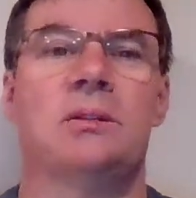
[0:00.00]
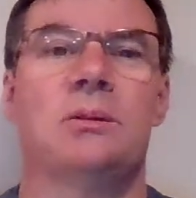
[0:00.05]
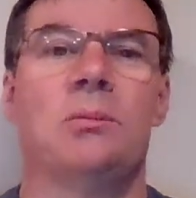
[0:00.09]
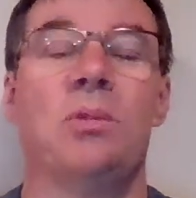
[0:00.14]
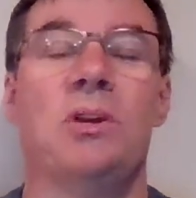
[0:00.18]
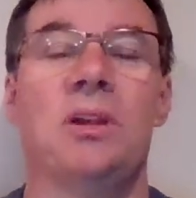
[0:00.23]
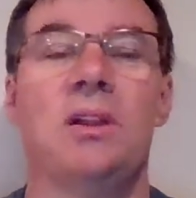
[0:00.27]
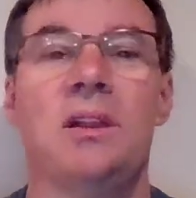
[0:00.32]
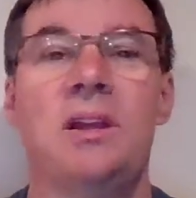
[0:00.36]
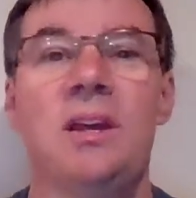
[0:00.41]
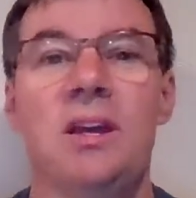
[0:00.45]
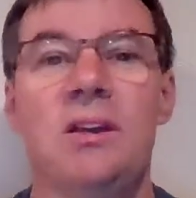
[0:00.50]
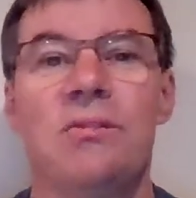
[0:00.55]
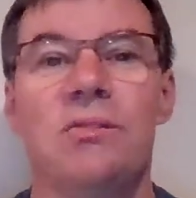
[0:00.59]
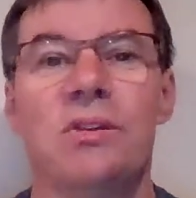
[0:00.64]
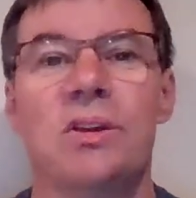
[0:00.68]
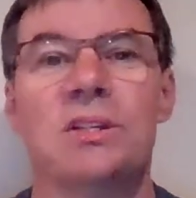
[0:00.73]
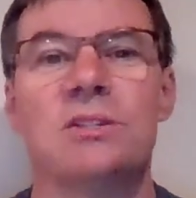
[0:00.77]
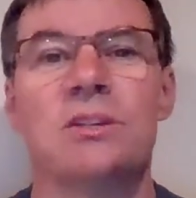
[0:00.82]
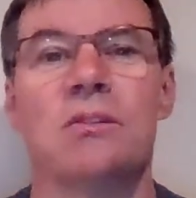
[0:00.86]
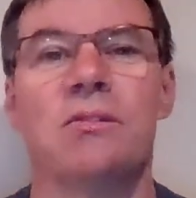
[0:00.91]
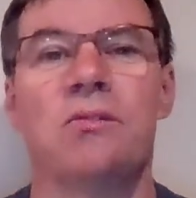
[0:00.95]
Believe
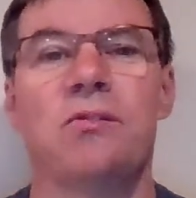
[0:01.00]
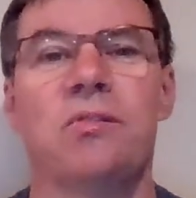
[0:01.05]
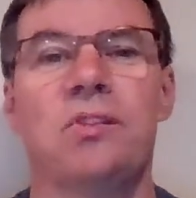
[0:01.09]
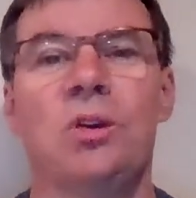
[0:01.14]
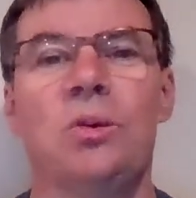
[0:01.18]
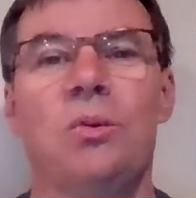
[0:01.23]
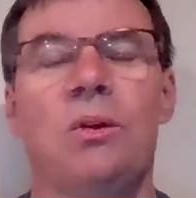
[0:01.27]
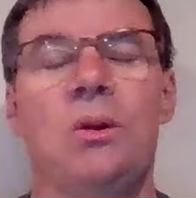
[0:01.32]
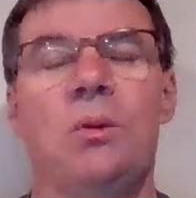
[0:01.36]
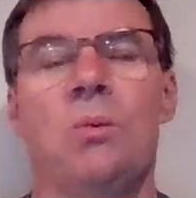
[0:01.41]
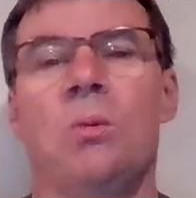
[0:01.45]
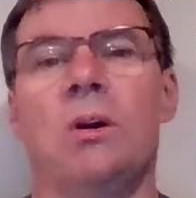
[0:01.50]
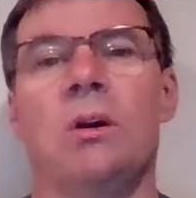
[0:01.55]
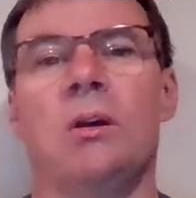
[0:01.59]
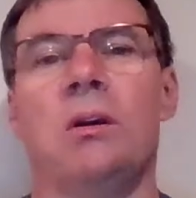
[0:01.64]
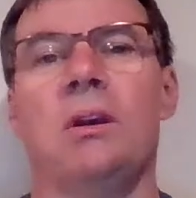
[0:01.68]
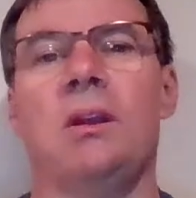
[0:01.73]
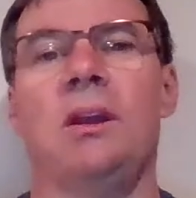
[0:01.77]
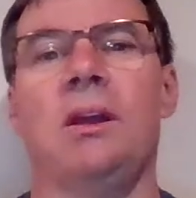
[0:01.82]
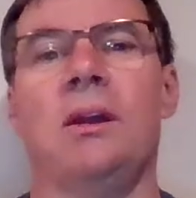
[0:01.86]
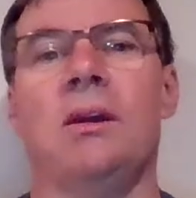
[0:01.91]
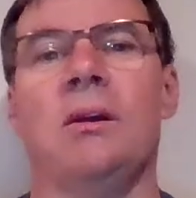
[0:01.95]
is a fluid
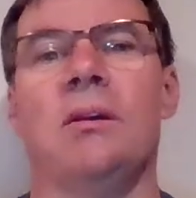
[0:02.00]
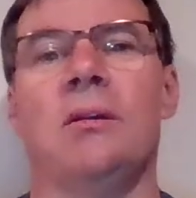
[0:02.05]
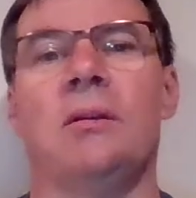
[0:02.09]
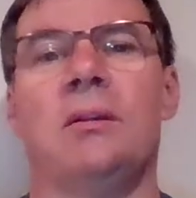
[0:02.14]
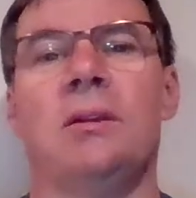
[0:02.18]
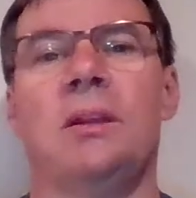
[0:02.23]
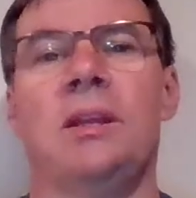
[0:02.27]
word here.